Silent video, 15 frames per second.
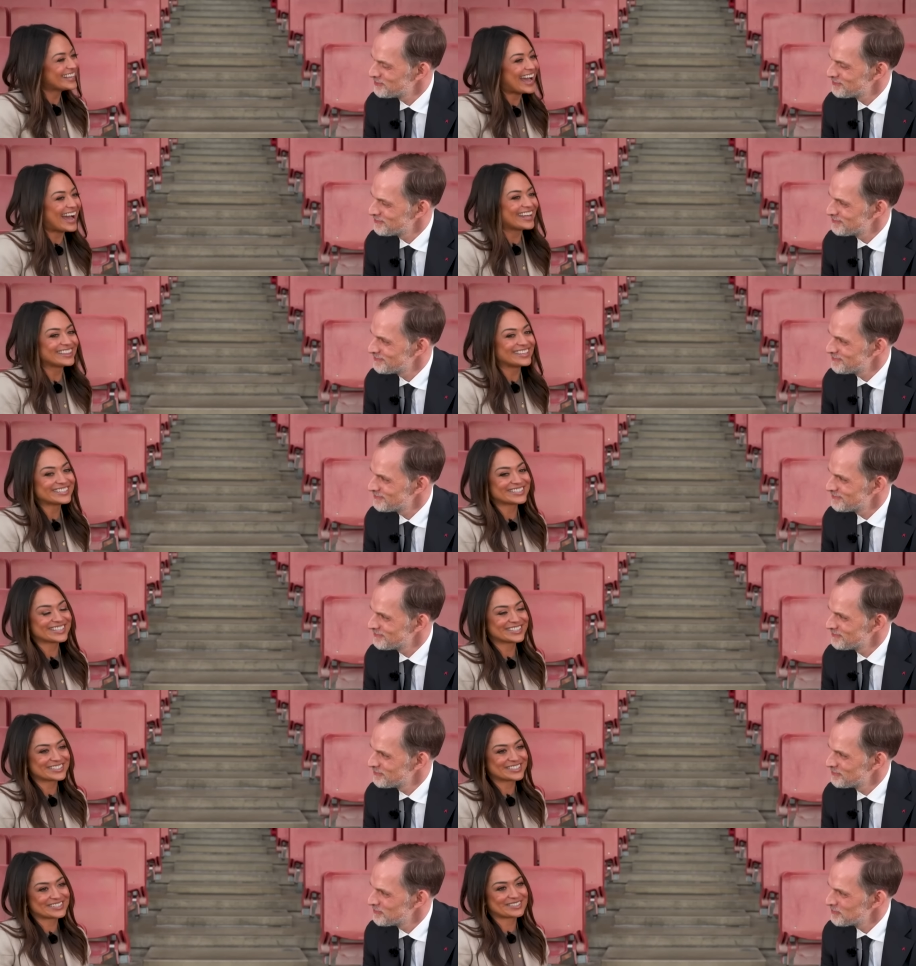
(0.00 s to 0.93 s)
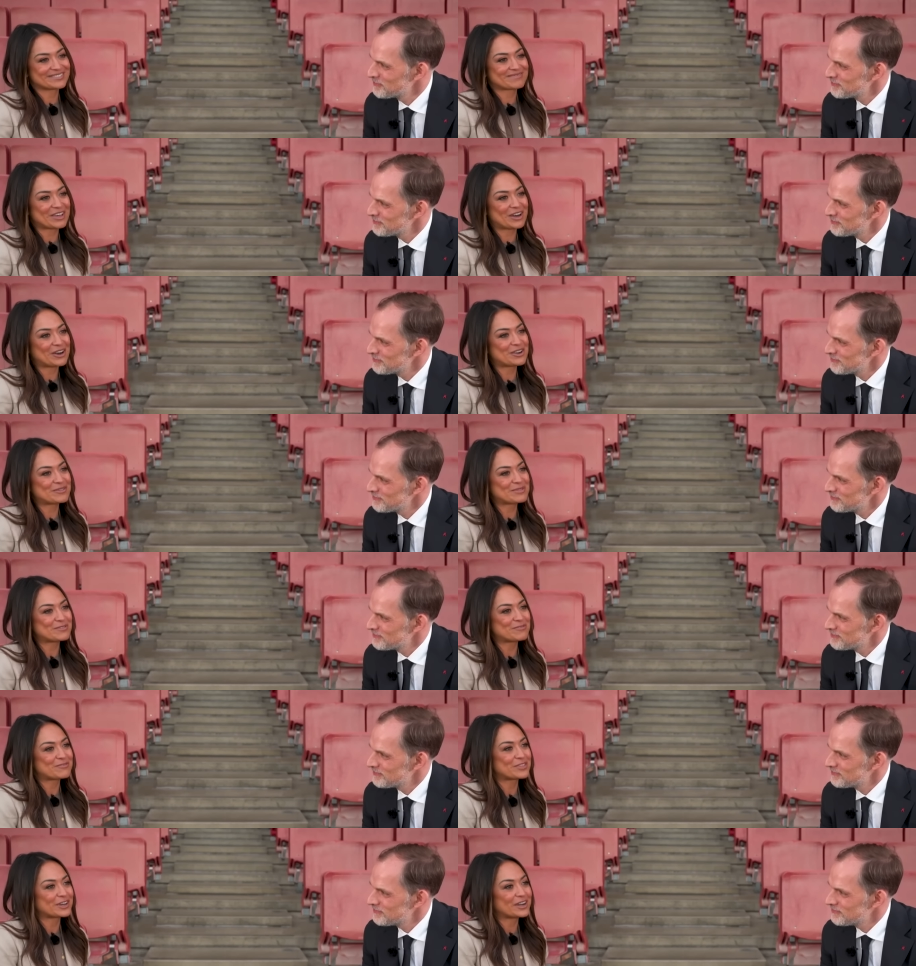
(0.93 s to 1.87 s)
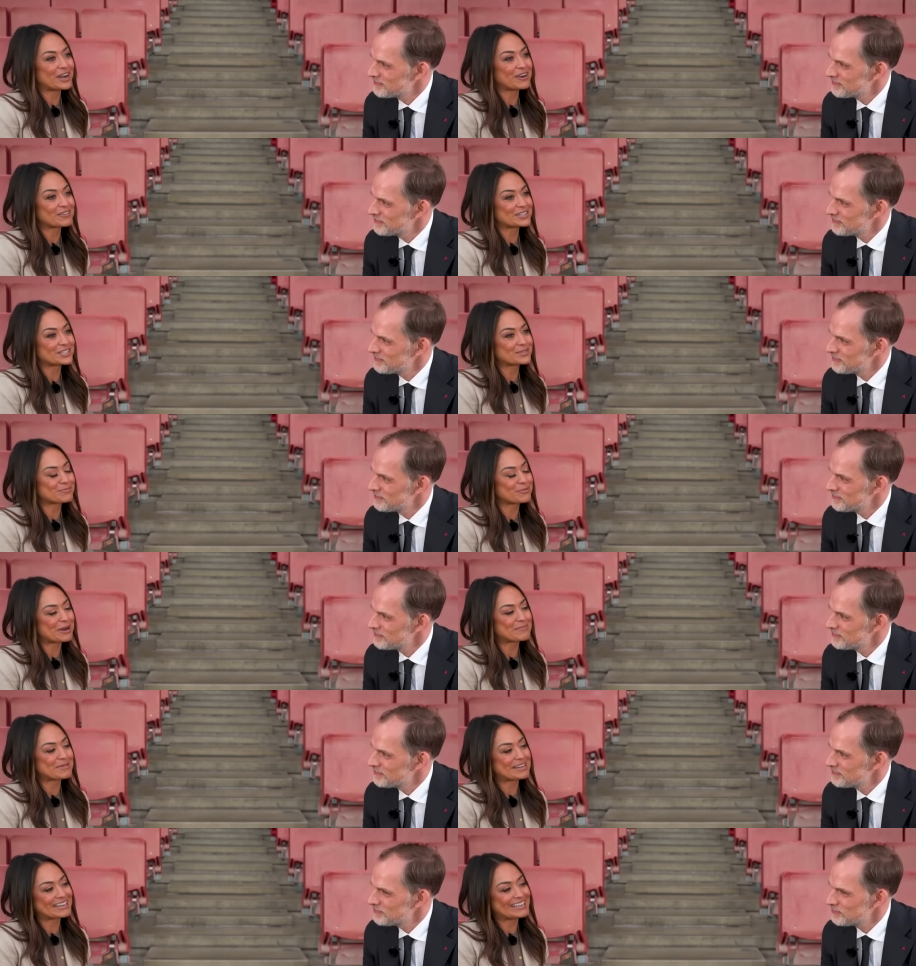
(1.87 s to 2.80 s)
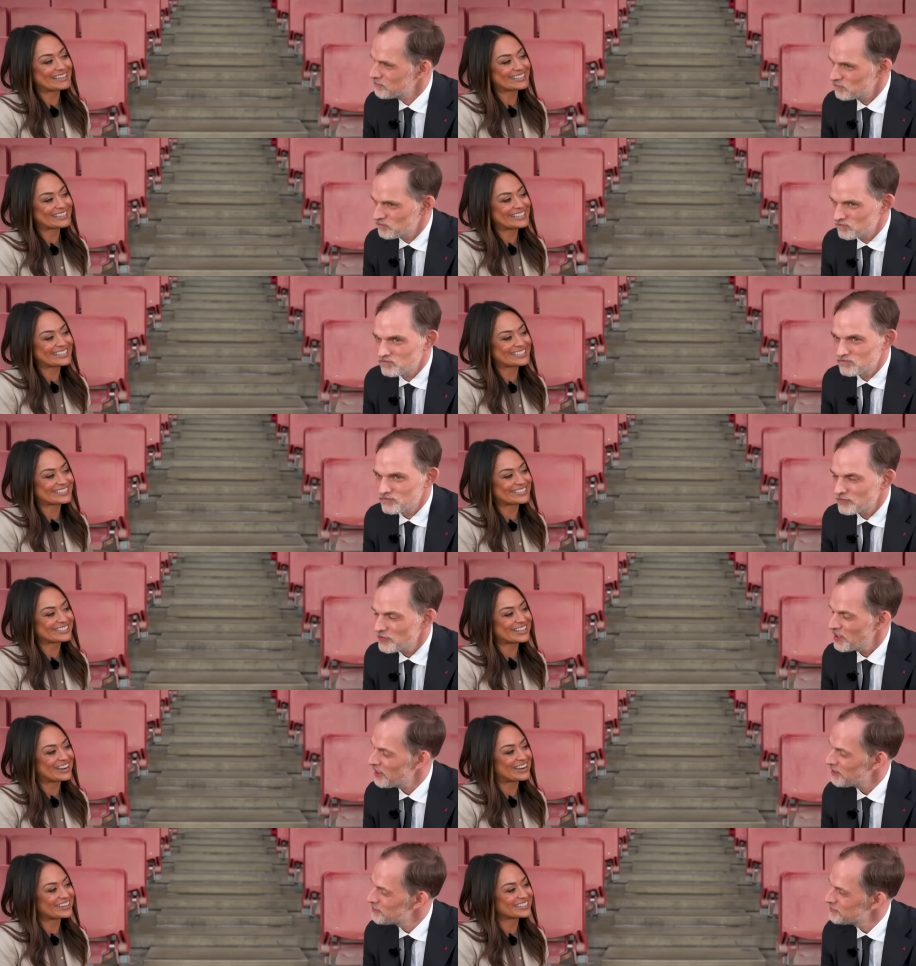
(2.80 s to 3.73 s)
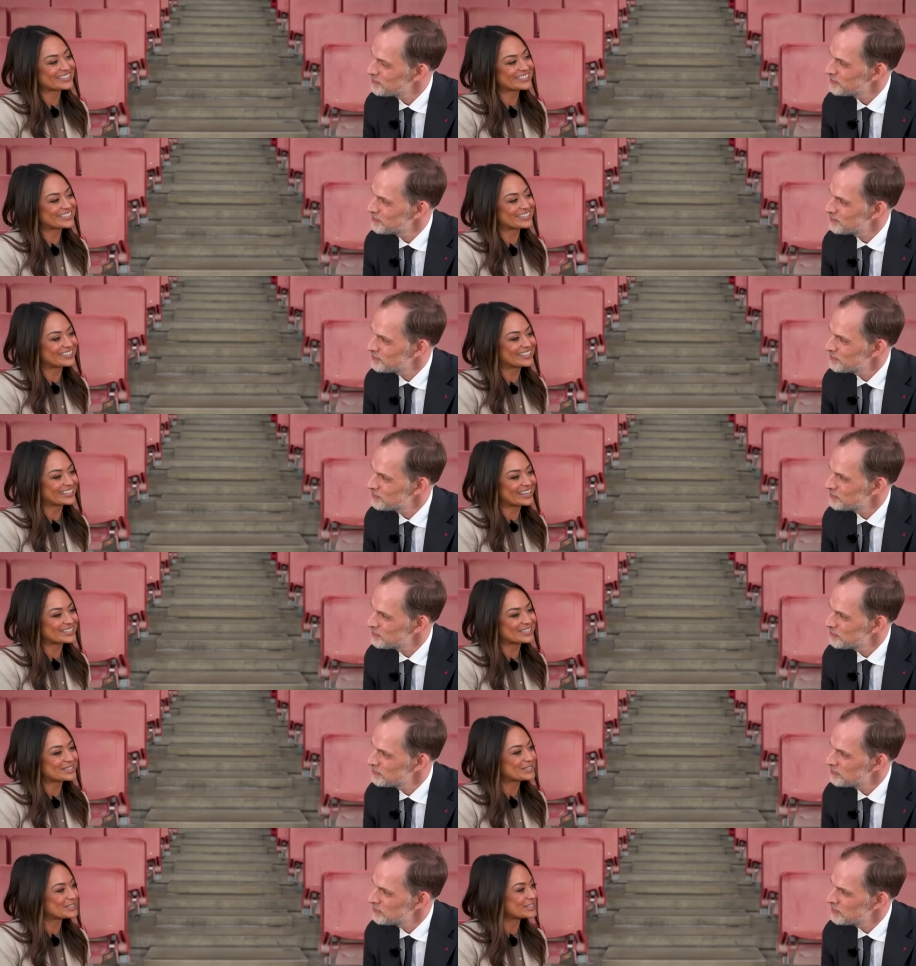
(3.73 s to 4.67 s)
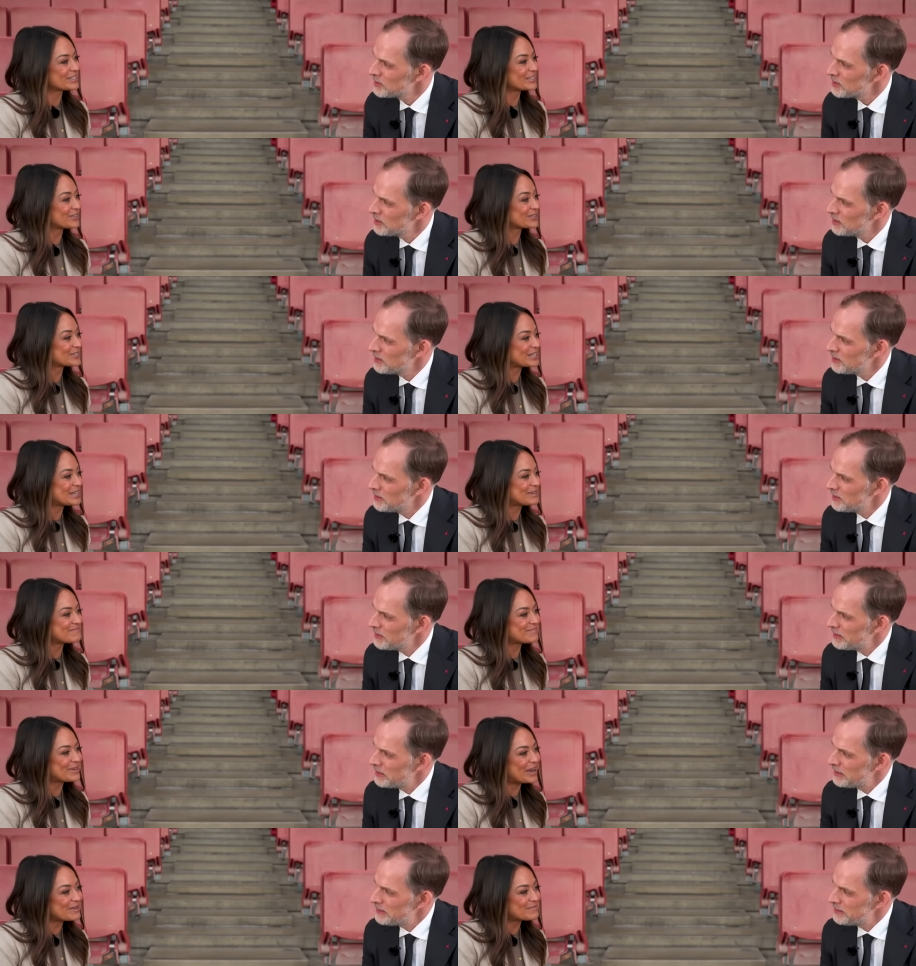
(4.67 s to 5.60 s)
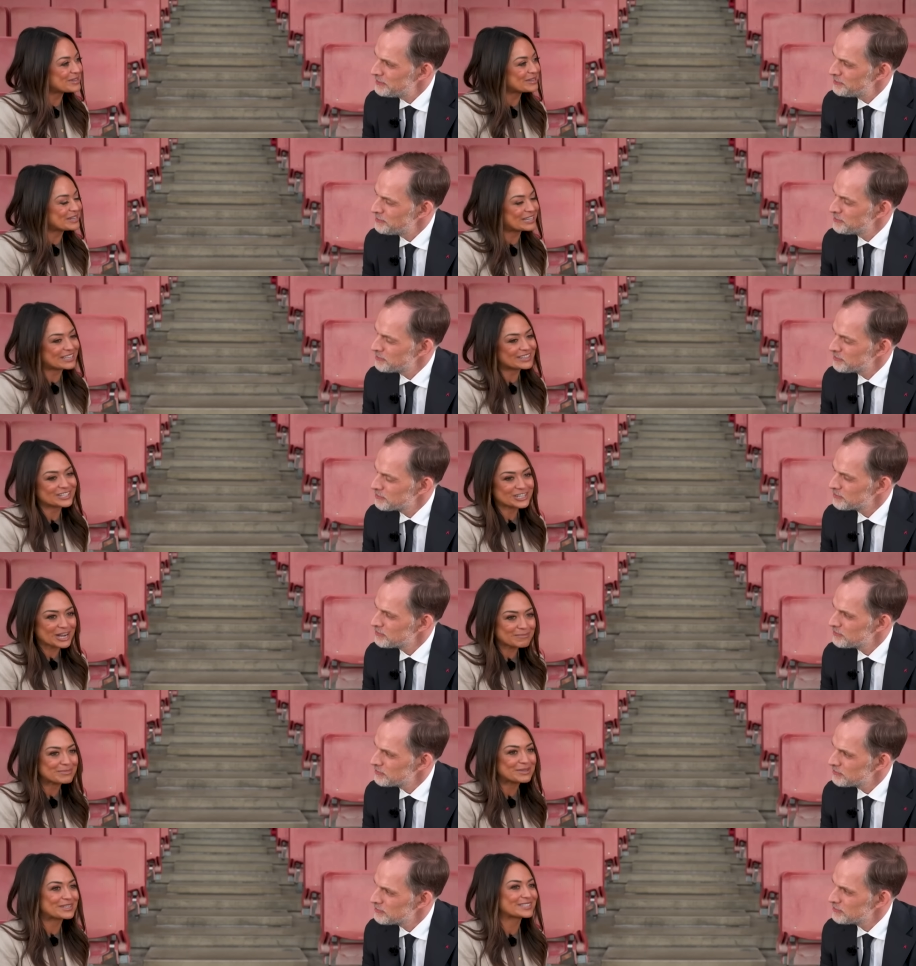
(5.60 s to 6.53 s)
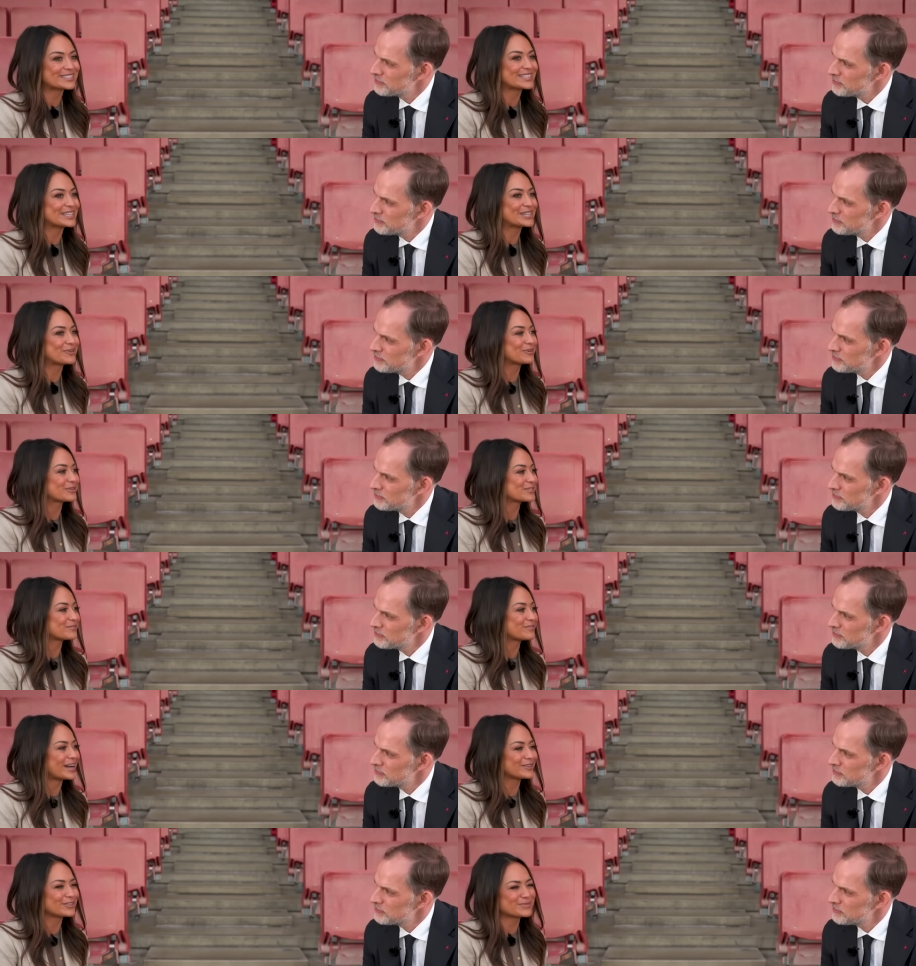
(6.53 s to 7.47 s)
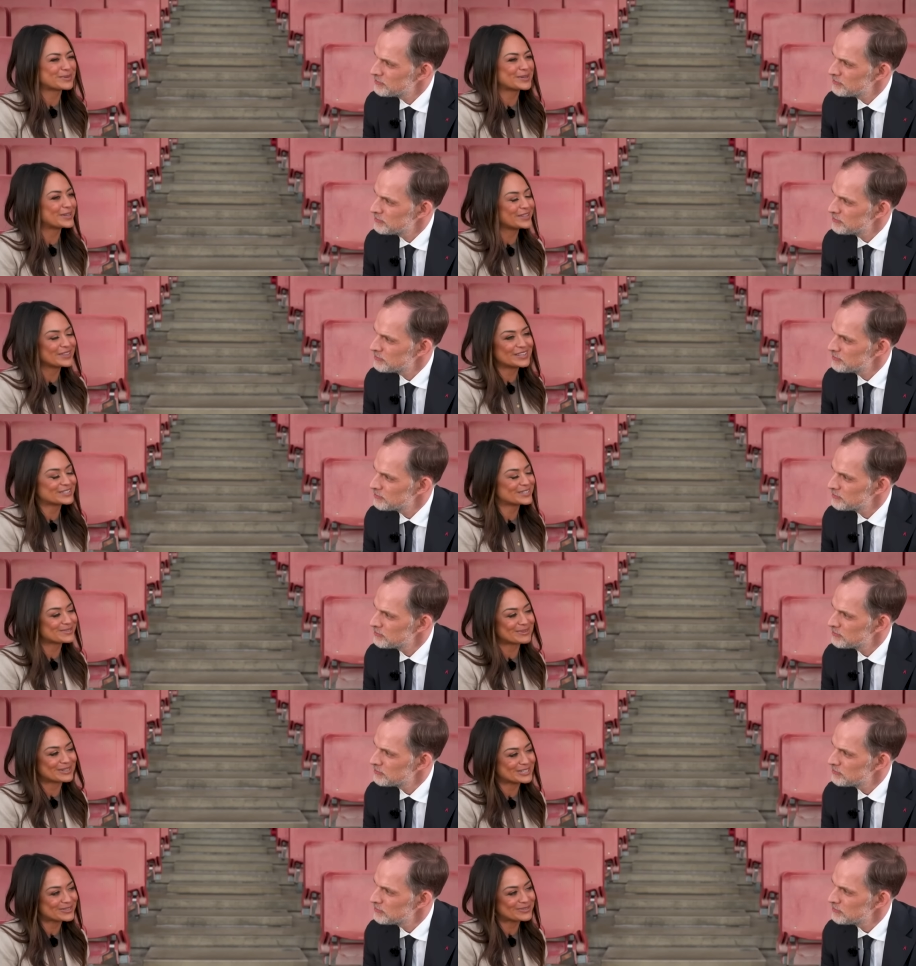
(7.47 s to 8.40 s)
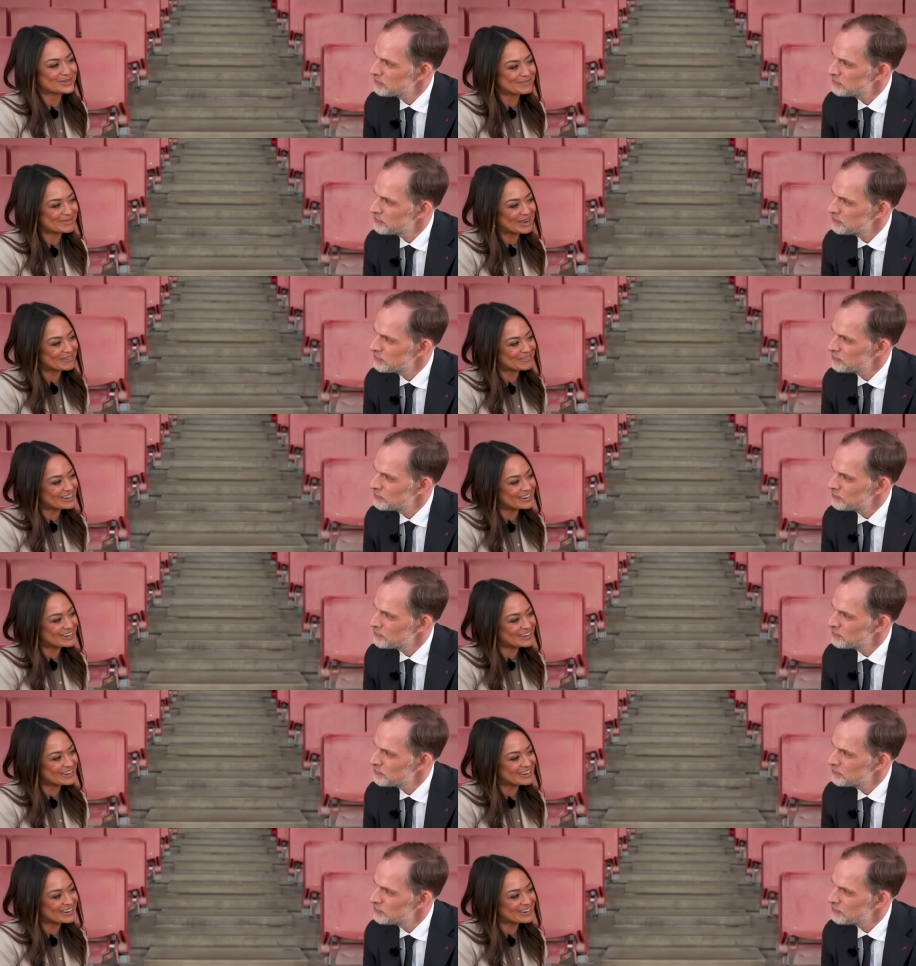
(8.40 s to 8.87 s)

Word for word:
Speaker 1: And this is the home of the current Premier League leaders, yeah. Arsenal, against your team, Bayern Munich, in the Champions League quarterfinals. But this is what it's all about,